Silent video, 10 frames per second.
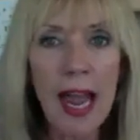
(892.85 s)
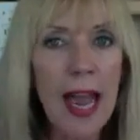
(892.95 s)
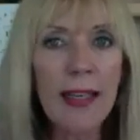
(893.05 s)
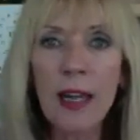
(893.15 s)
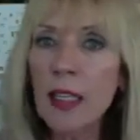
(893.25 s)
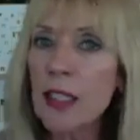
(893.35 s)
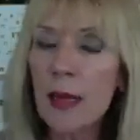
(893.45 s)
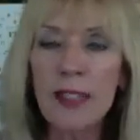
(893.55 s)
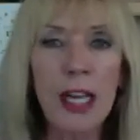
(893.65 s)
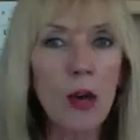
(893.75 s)
And a lot of
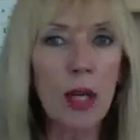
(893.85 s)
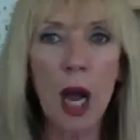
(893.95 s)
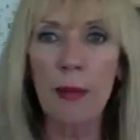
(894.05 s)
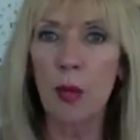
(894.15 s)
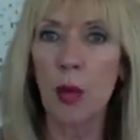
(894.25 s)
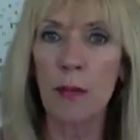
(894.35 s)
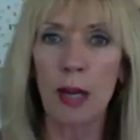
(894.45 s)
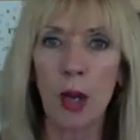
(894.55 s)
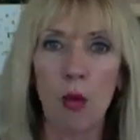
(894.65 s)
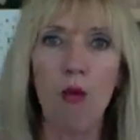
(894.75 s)
times they don't come in one
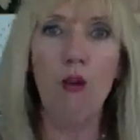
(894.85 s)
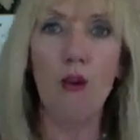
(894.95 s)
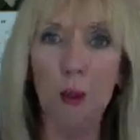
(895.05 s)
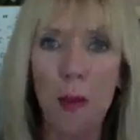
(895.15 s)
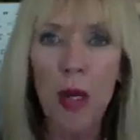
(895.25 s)
big whoosh.